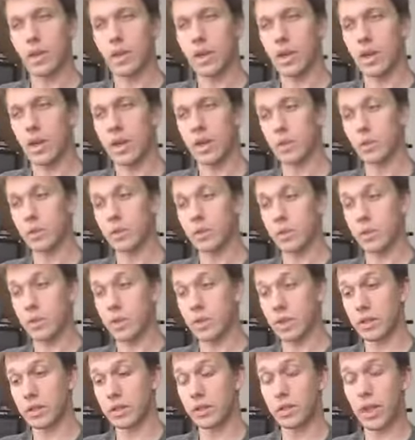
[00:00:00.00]
Well, so
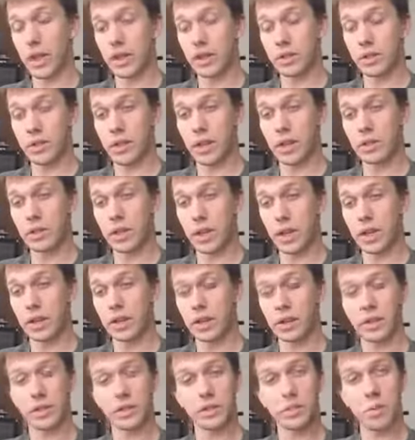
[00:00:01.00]
this sector
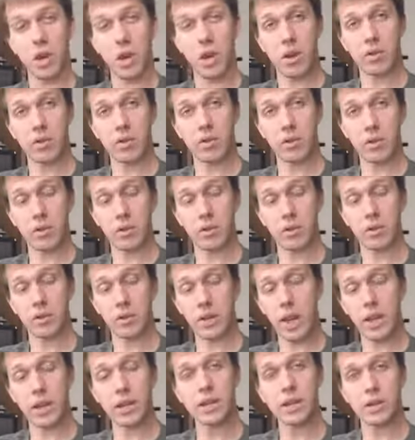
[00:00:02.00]
antenna is about
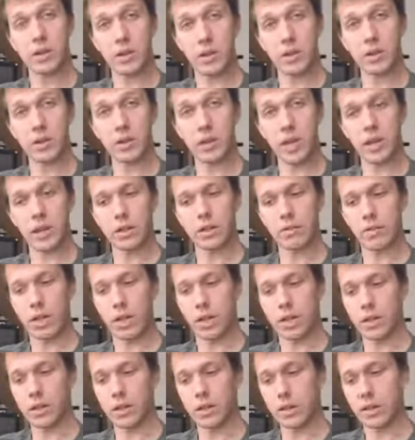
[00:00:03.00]
$90 to $100
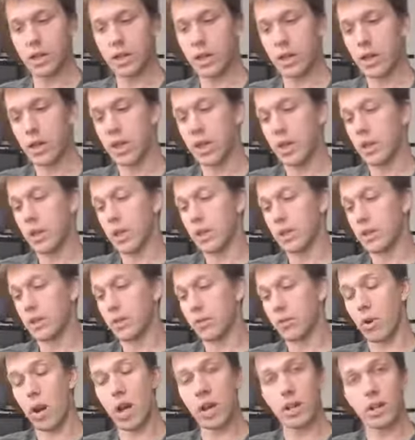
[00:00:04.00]
range.
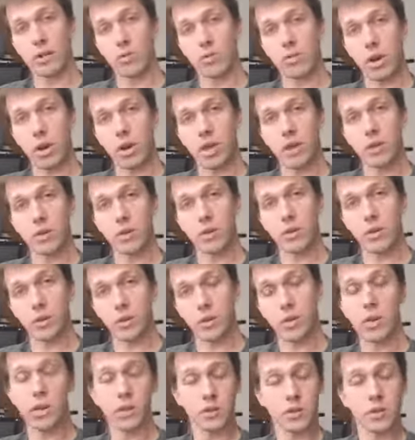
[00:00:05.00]
This Rocket radio
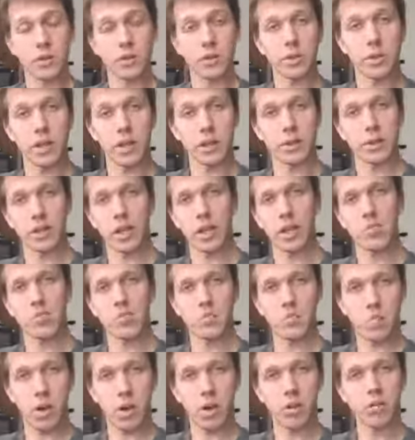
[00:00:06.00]
is also in that same
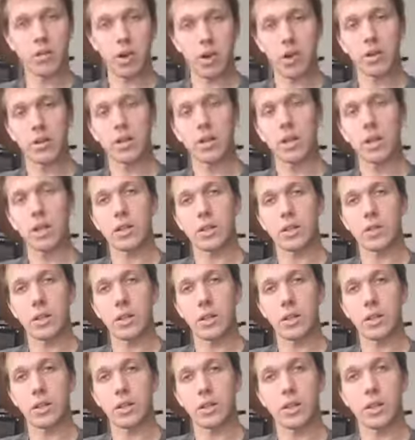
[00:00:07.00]
about $100
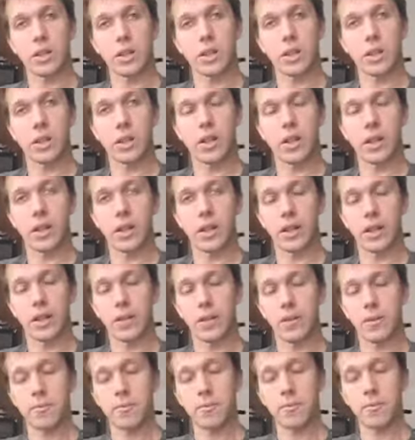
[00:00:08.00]
range.
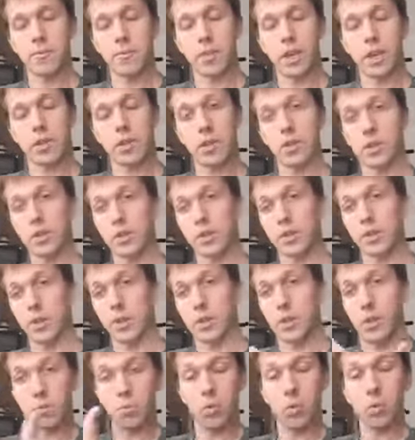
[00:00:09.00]
Then there's
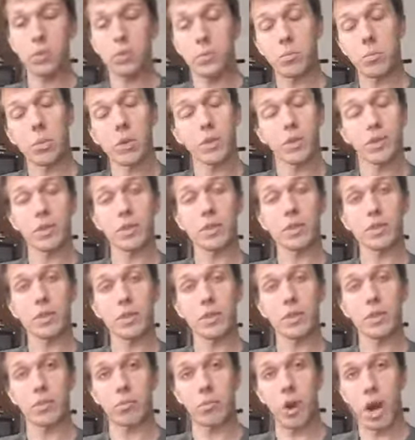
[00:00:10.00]
a point-to-point
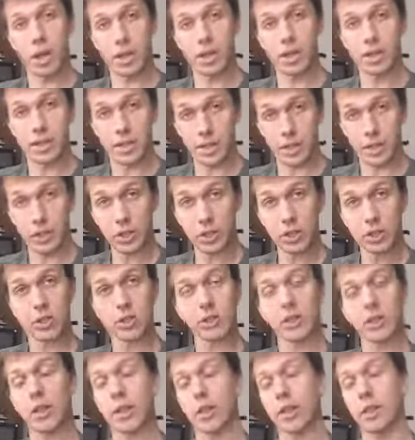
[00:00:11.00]
solution, a Rocket dish.
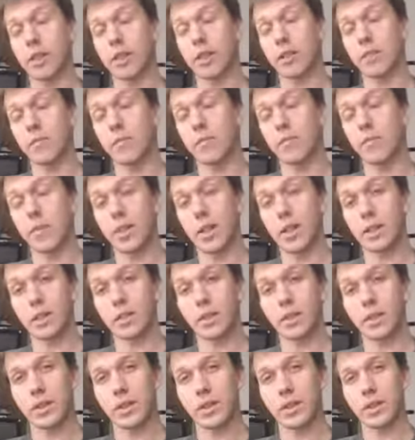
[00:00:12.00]

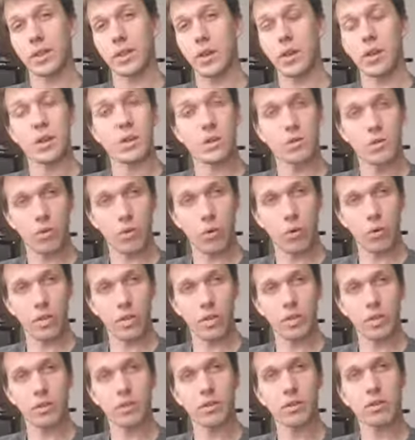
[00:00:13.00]
That's
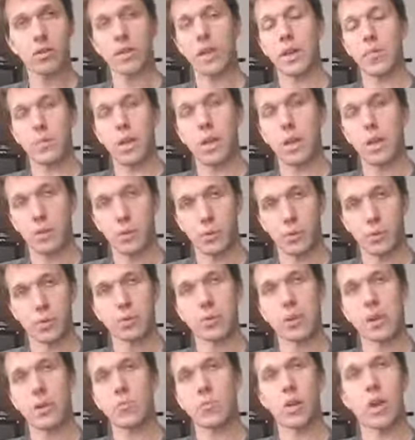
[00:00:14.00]
$140, and that pairs with the
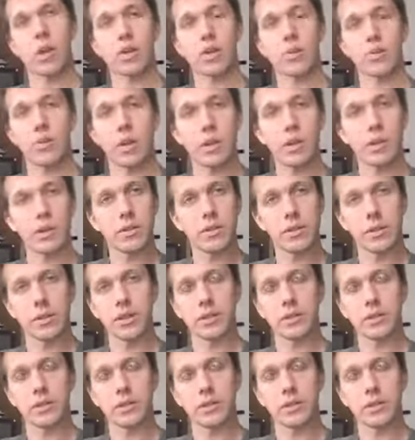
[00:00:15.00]
same Rocket radio.